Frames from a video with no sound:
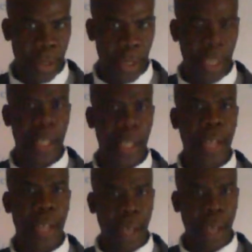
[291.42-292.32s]
In that
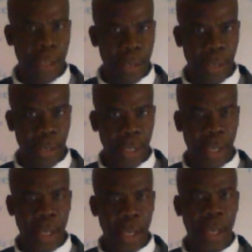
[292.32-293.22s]
country?
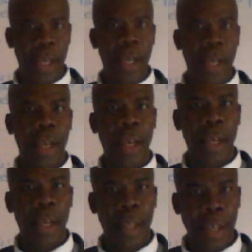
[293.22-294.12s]

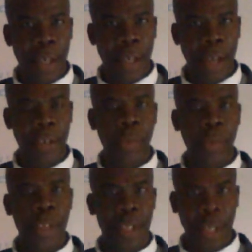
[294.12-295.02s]
In that country, which
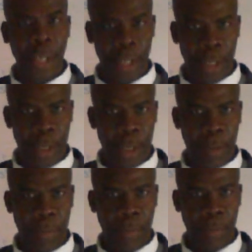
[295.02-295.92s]
city?
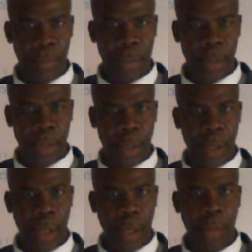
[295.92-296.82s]

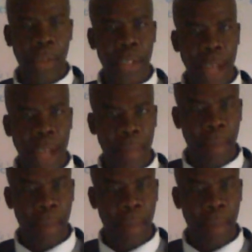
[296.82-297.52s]
Which suburb?